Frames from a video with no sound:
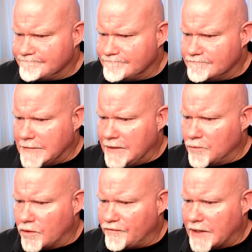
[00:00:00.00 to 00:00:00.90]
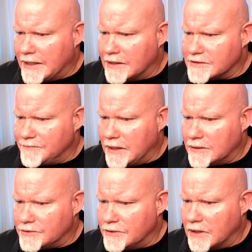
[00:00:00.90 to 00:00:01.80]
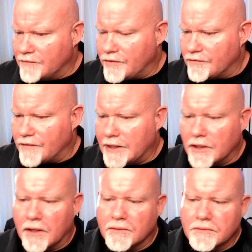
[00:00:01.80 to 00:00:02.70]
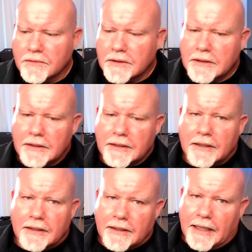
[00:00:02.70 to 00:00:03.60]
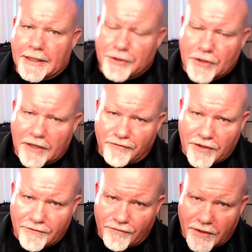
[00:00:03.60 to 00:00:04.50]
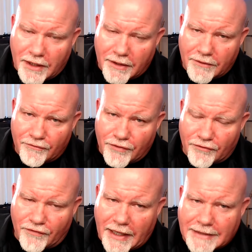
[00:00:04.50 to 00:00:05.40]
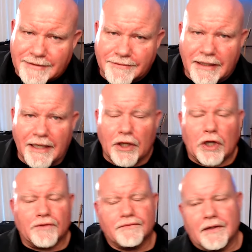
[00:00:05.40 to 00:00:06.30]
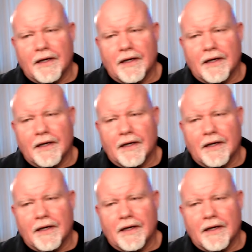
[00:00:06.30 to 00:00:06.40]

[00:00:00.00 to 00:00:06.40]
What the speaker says: Eat more fatty cuts of meat. Do not fear fat. No, I do not fear fat at all.